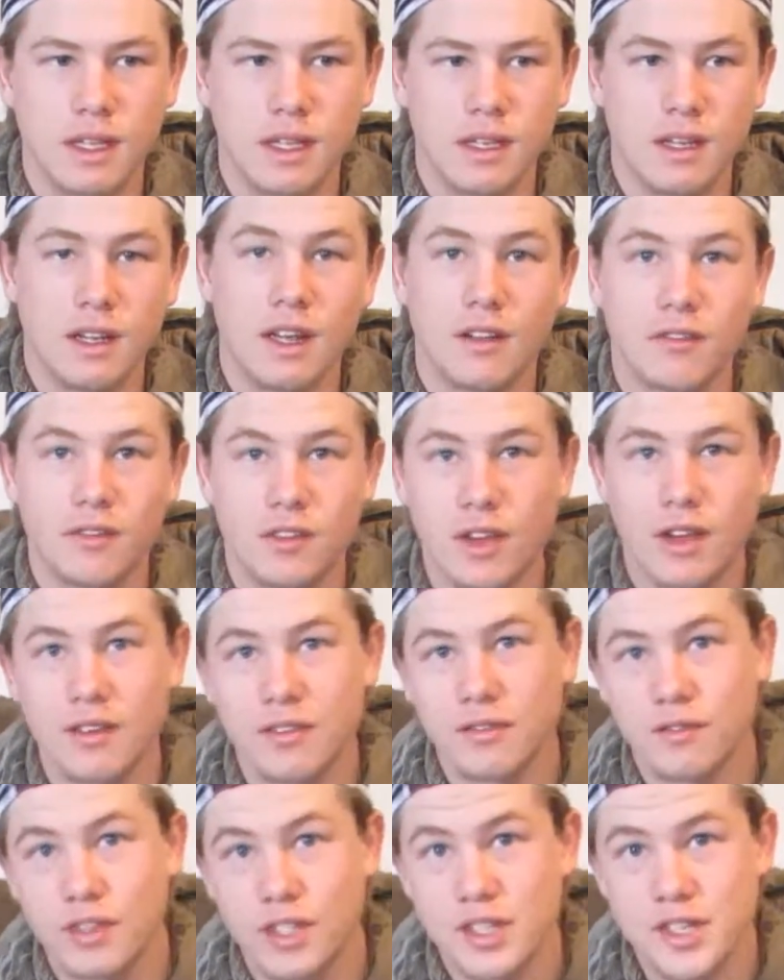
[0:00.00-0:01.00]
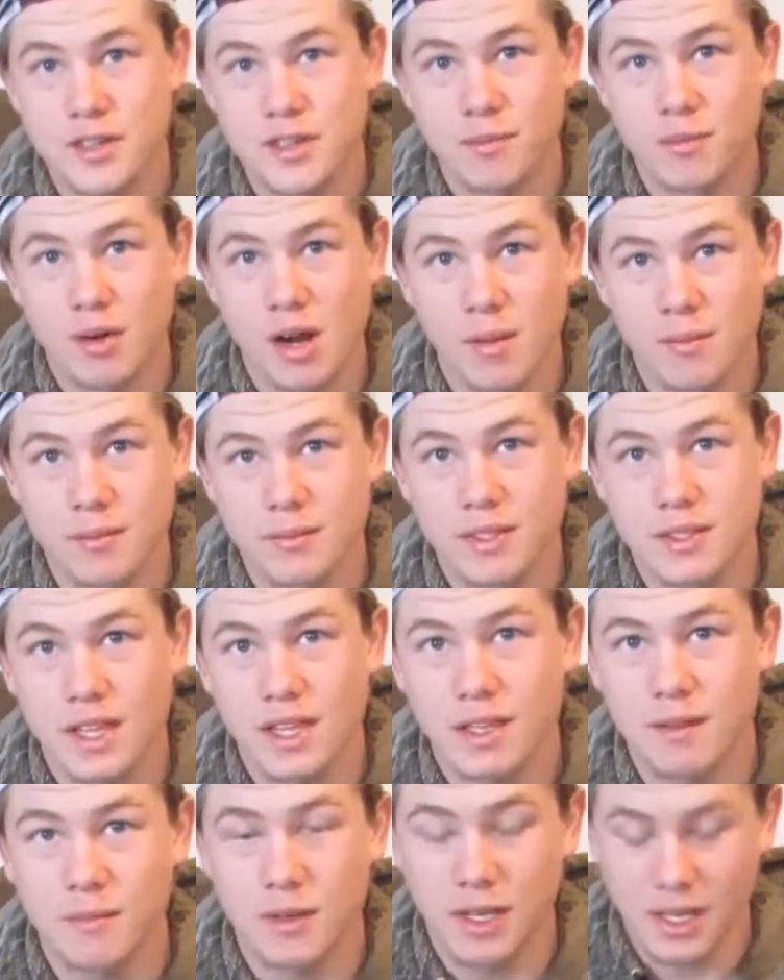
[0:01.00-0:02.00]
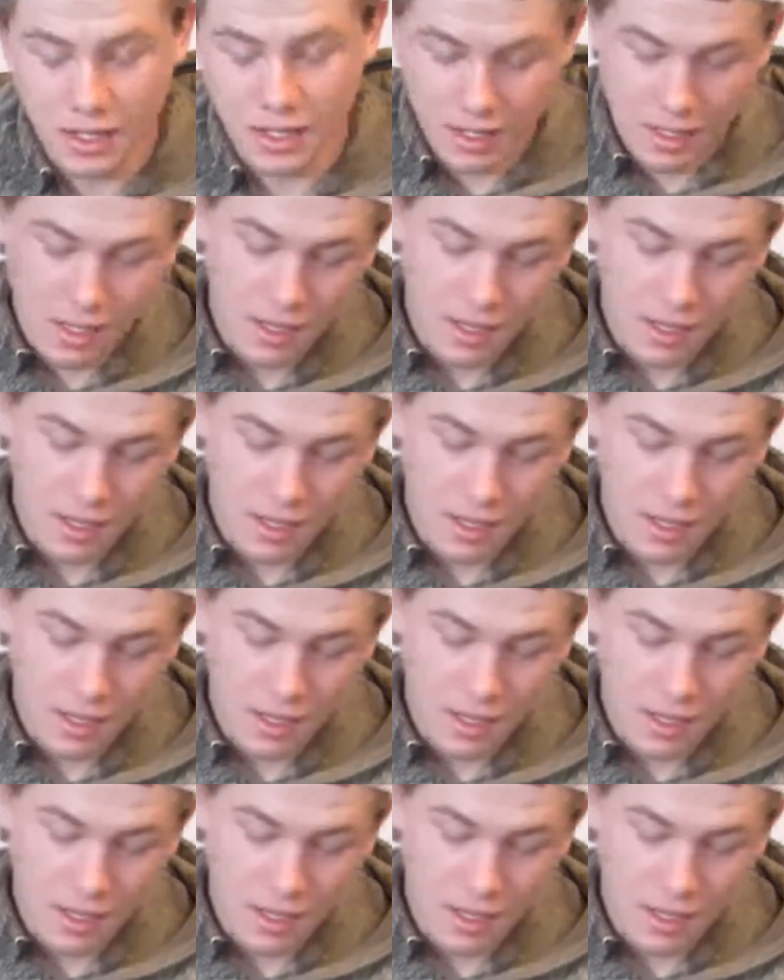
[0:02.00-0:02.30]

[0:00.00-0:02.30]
not if you have vision problems like me.